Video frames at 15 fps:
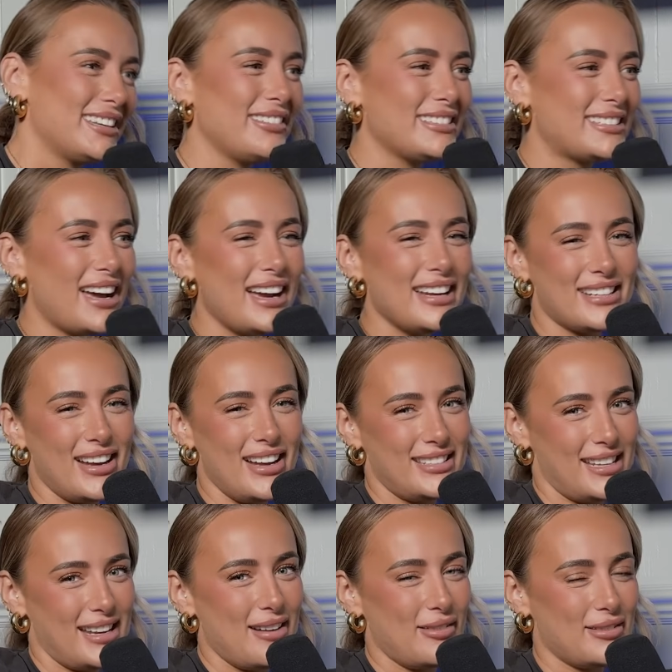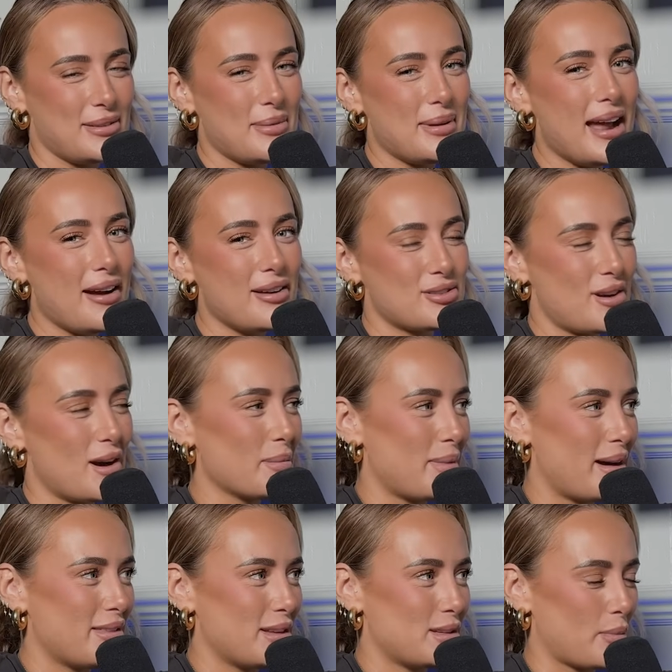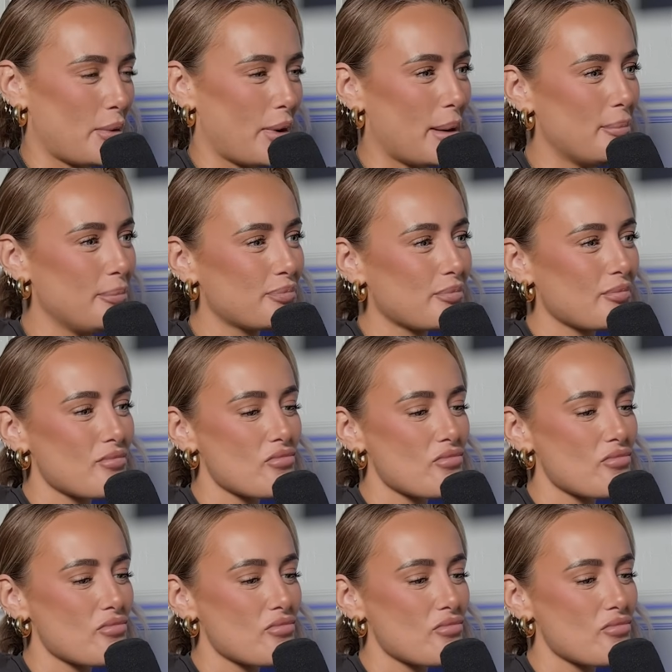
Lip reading: we started dancing. Obviously we're now drunk by this point,